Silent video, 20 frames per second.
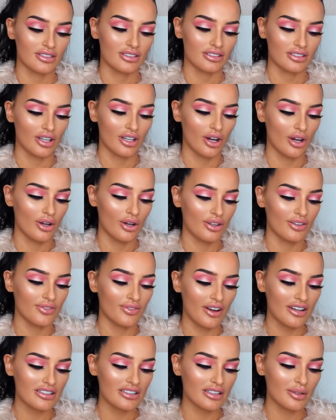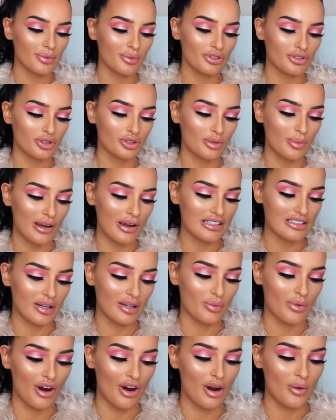So the first thing I'm going to talk about is
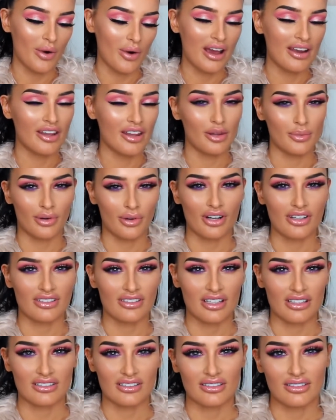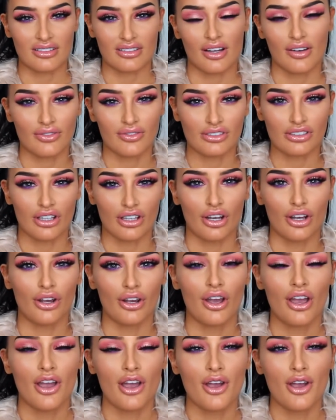like where I went and the process and stuff. So